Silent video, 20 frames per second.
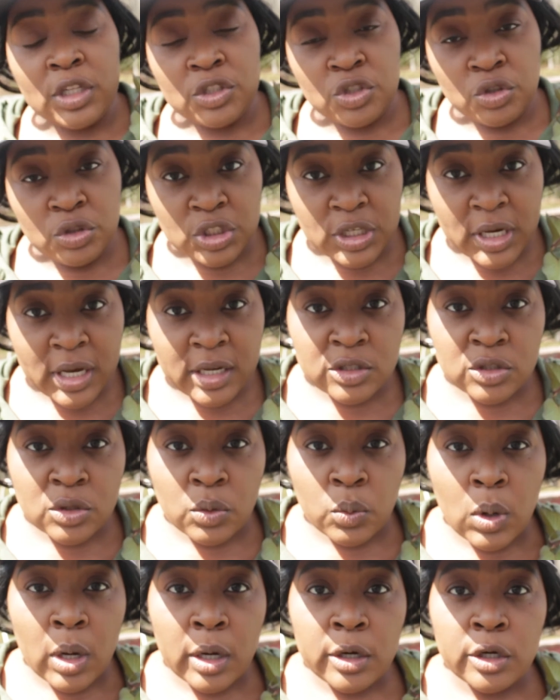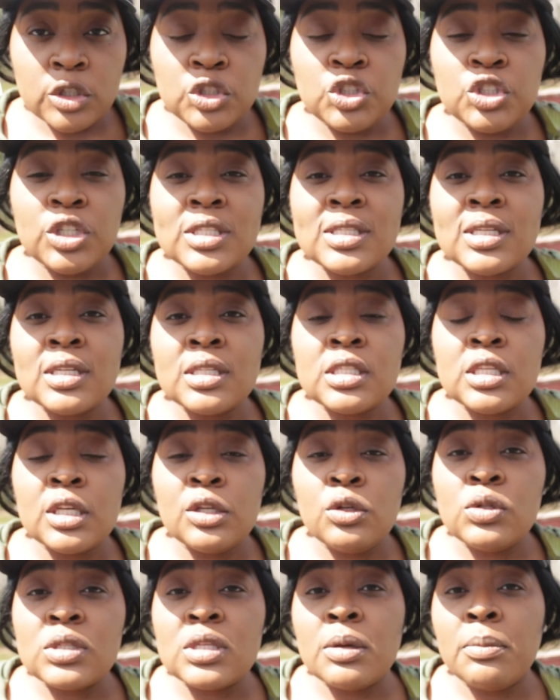that you change the water. Just
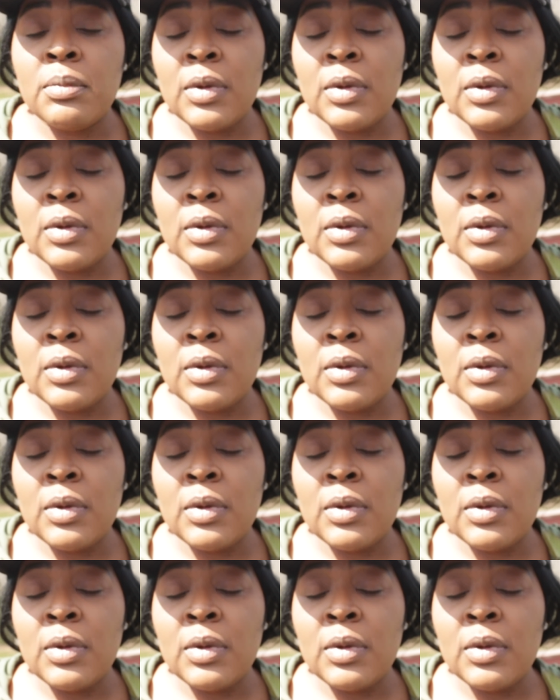continue to